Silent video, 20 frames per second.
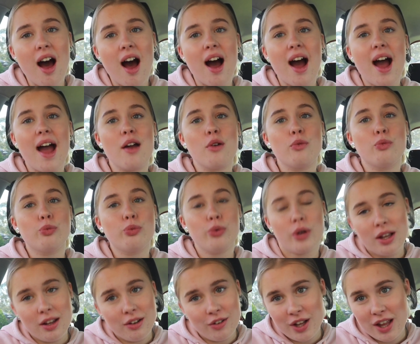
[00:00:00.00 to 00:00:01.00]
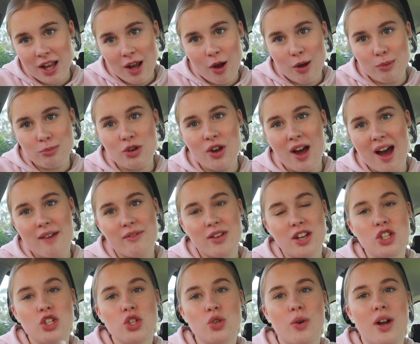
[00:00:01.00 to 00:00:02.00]
I really hope you have
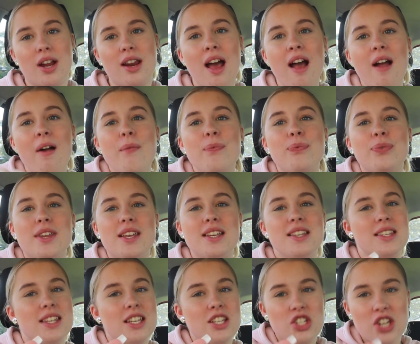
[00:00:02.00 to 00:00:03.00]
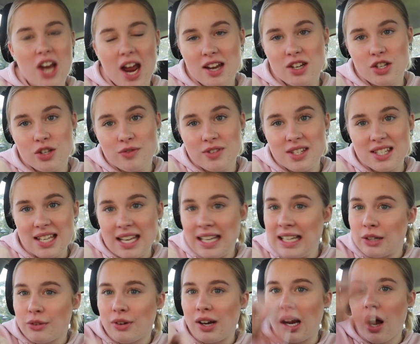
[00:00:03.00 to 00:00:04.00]
enjoyed this change of
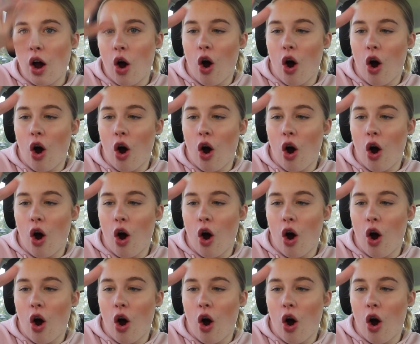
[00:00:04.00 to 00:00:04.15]
scenery.